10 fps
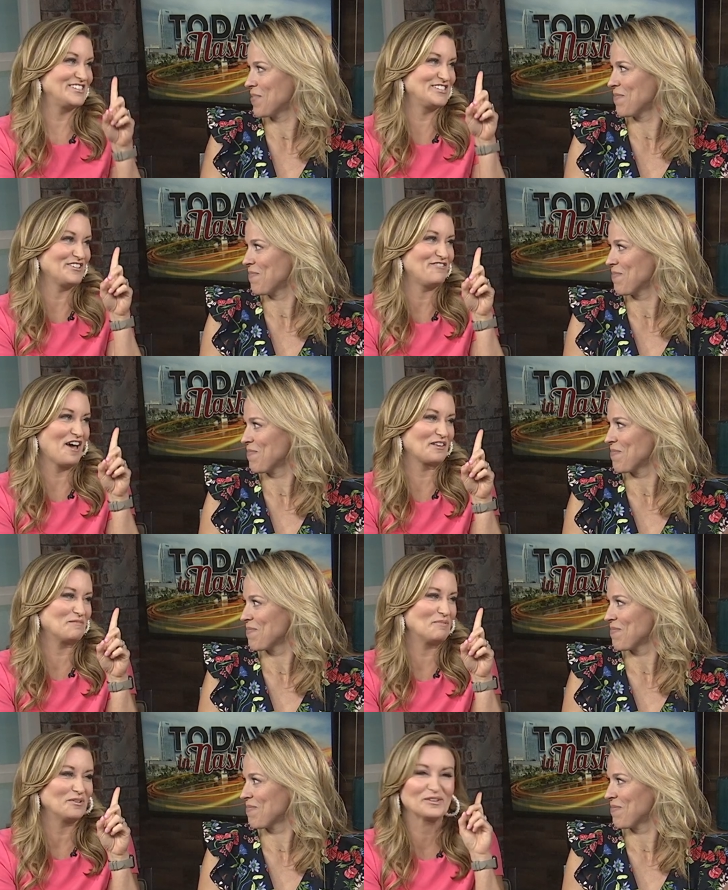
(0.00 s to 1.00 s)
Speaker 1: is
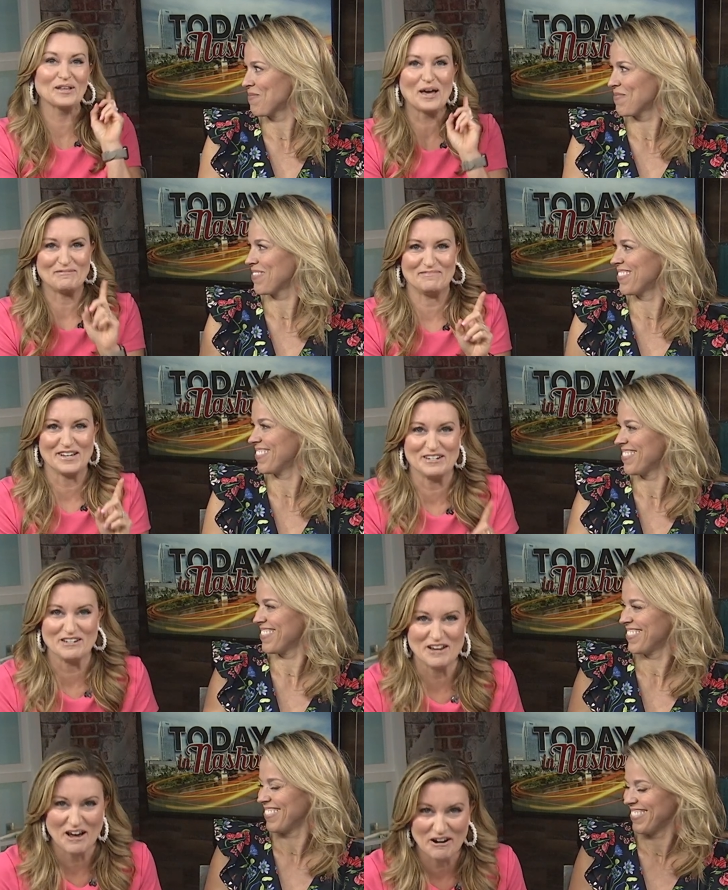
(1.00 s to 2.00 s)
available, let me
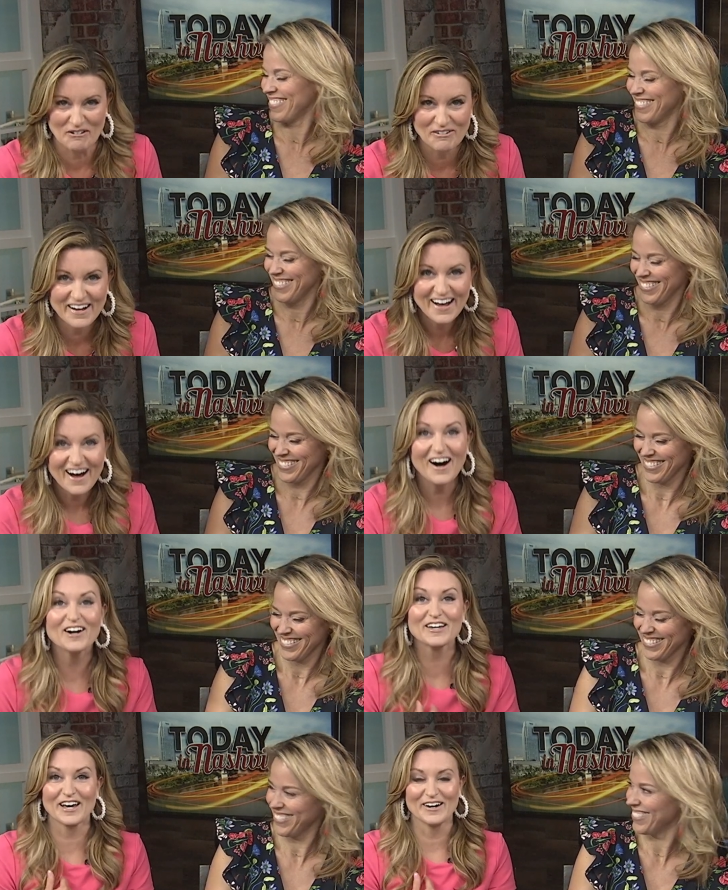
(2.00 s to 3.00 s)
know.
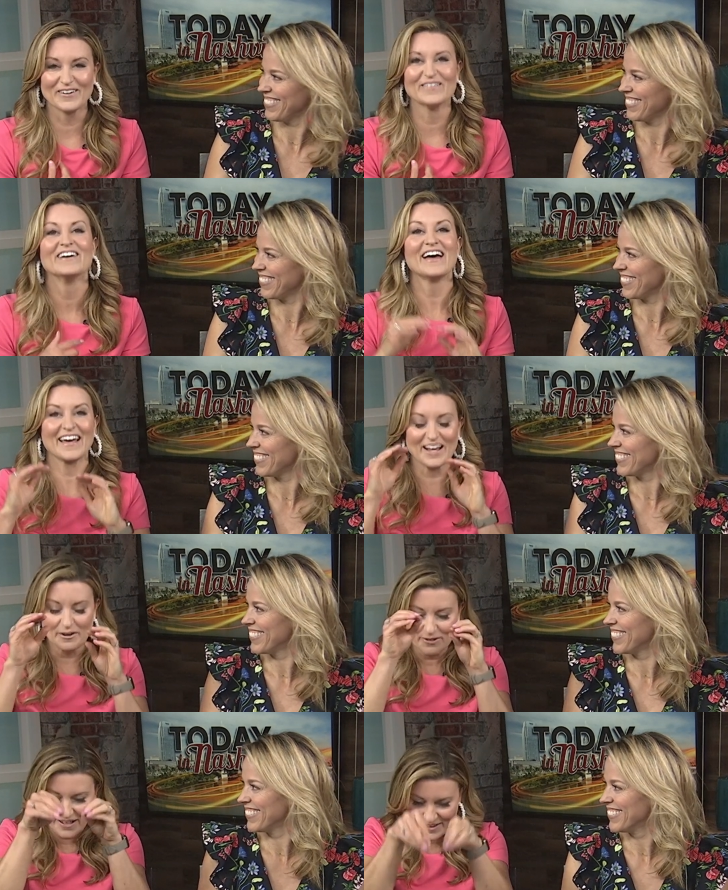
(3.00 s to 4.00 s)
I'll go and I
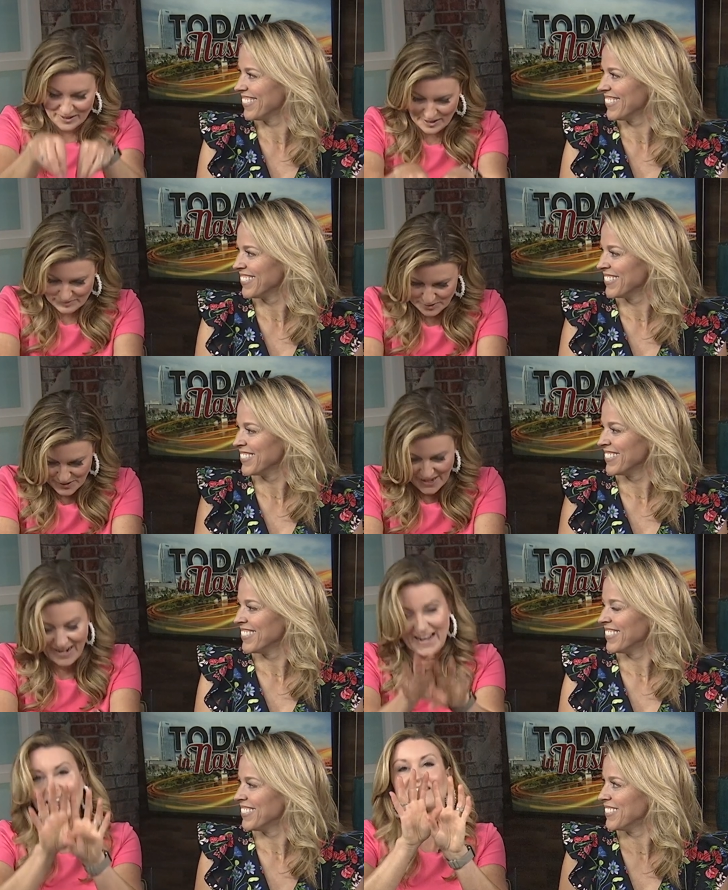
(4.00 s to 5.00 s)
will helicopter in
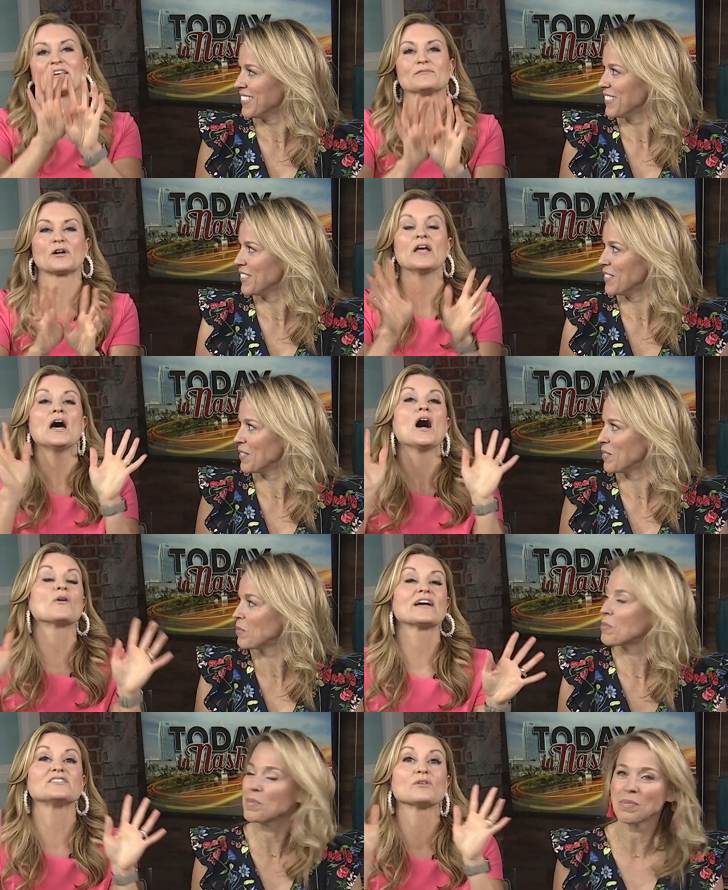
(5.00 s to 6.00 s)
and helicopter out.
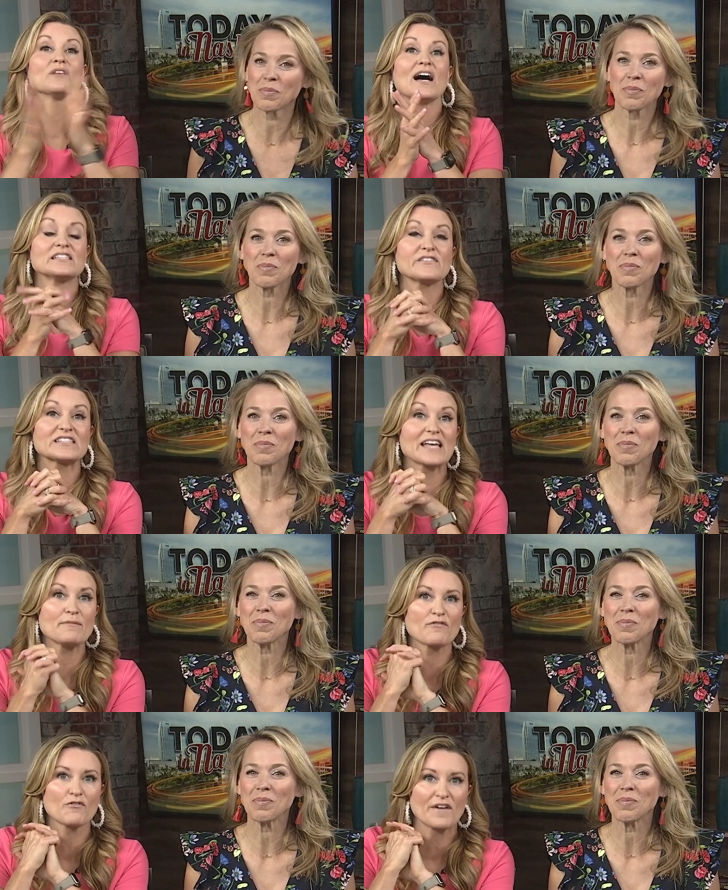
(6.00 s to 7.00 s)
Okay, so lots of
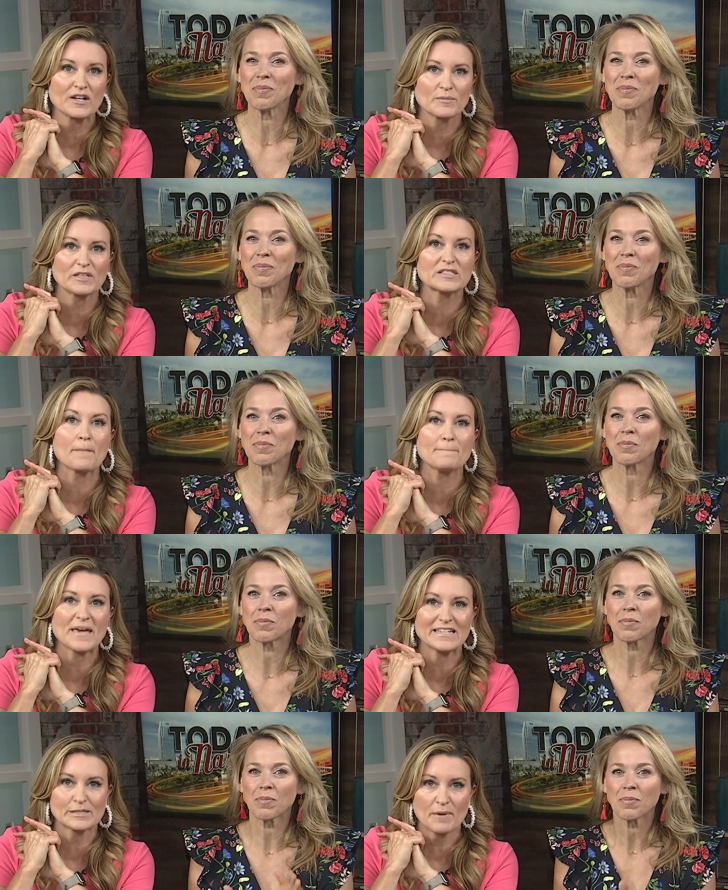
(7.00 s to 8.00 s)
excitement for Vanderbilt's
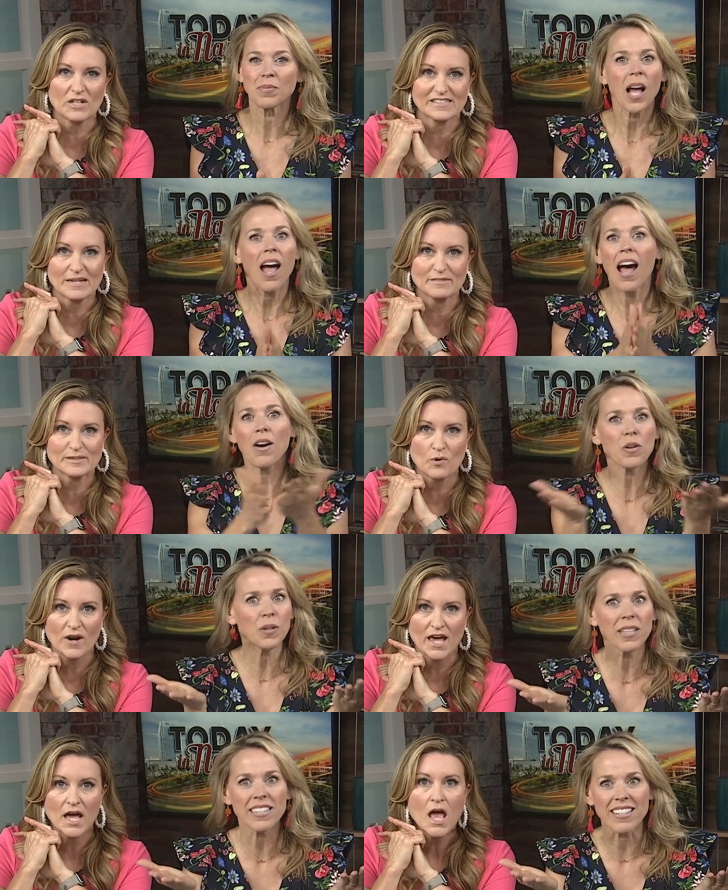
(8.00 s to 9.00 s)
baseball team this How
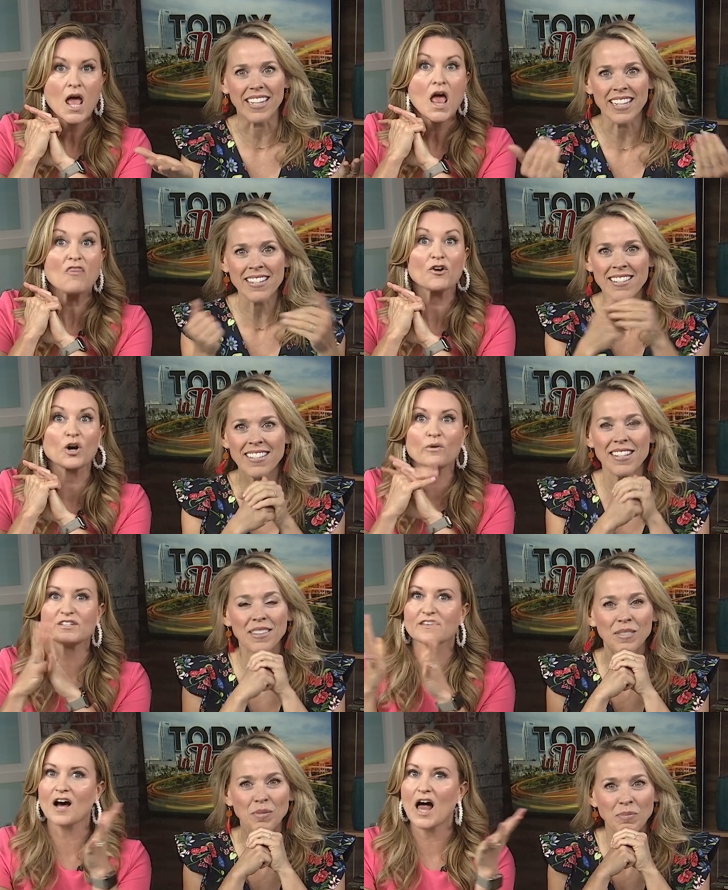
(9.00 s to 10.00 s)
morning. How cool is this? They're going
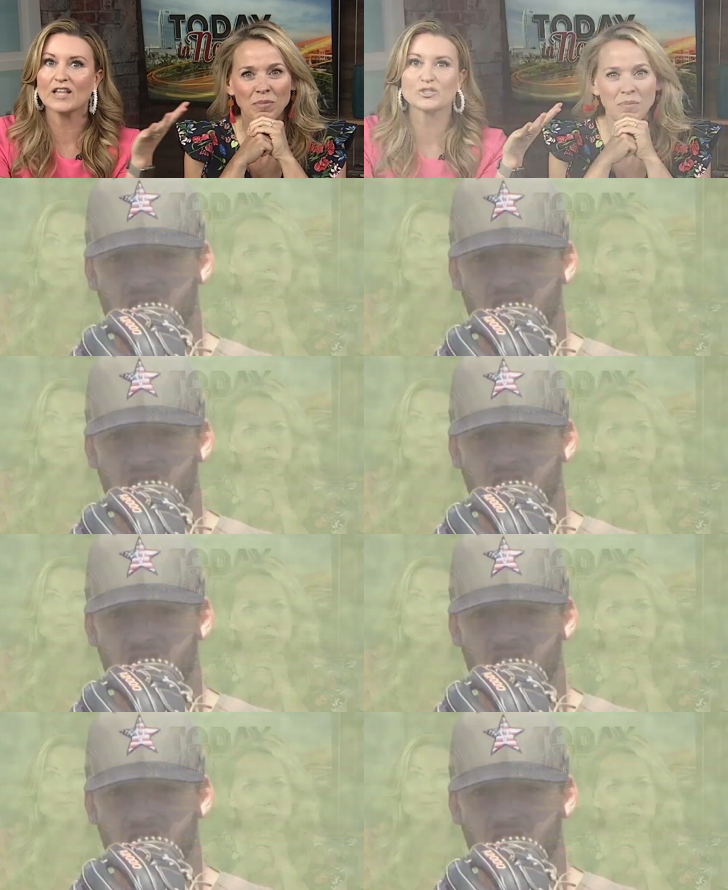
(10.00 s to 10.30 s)
to the College